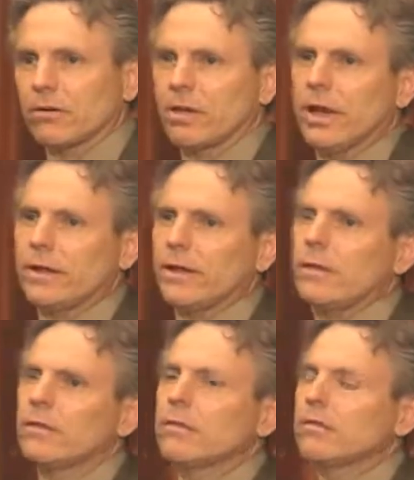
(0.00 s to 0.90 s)
God
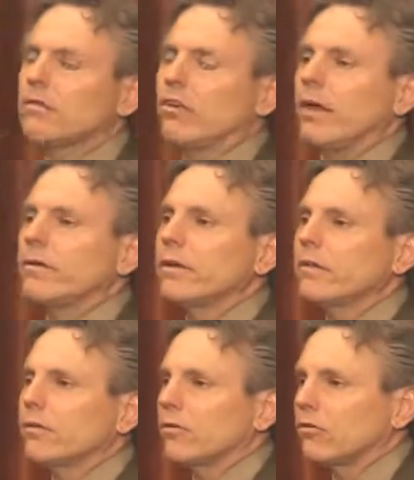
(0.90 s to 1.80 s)
is the
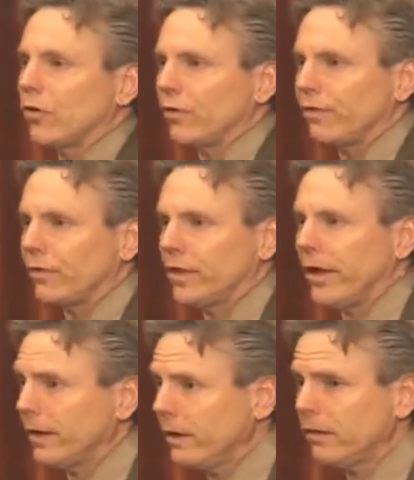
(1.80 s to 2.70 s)
generous, the truthful,
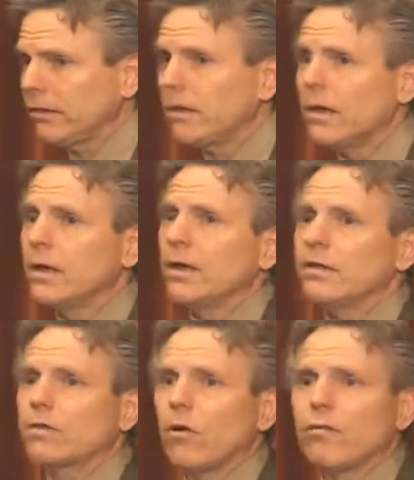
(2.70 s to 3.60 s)
God is,
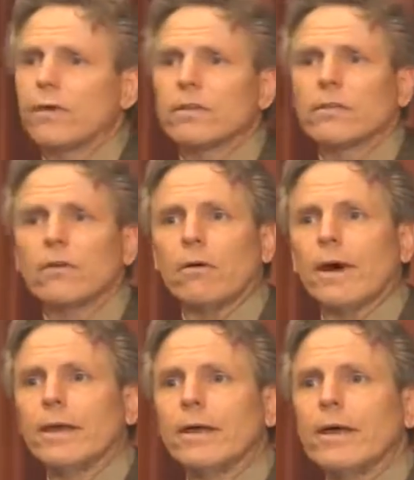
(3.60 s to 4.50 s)
and so forth and so
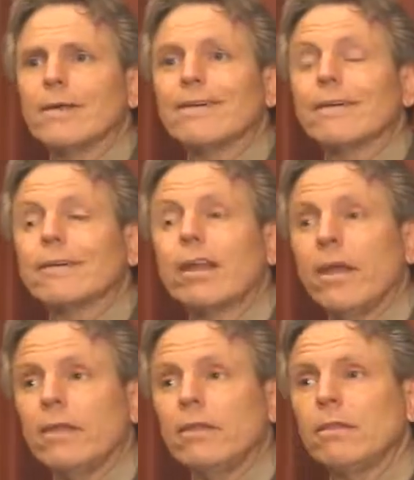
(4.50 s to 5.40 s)
on. There are
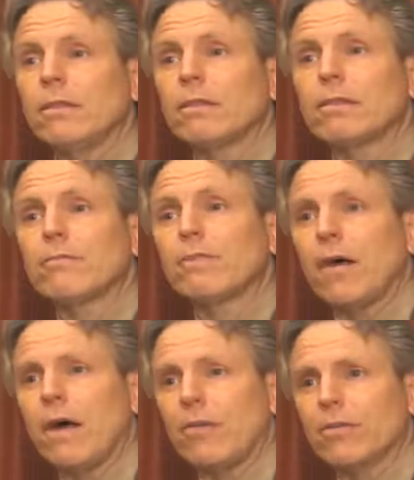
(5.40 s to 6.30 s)
tens of
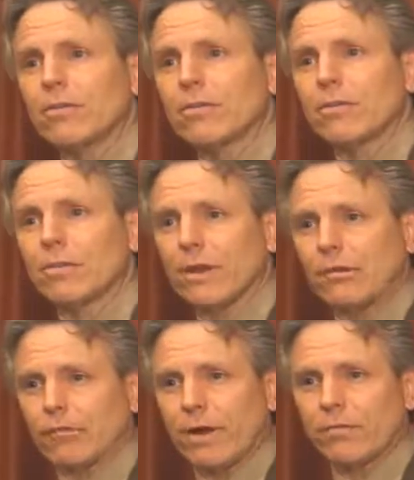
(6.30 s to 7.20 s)
thousands of
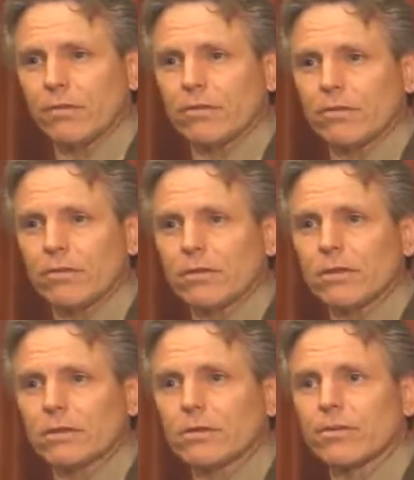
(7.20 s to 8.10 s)
such references
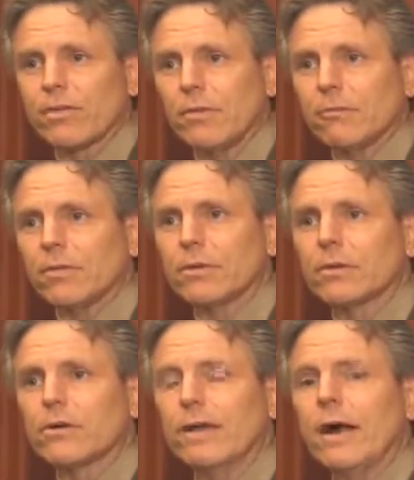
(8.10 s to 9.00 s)
in the statements in
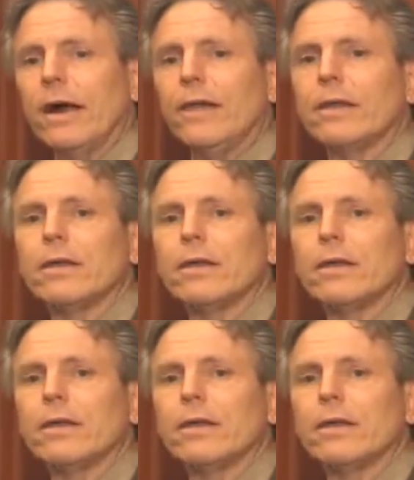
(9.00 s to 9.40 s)
the Qur'an.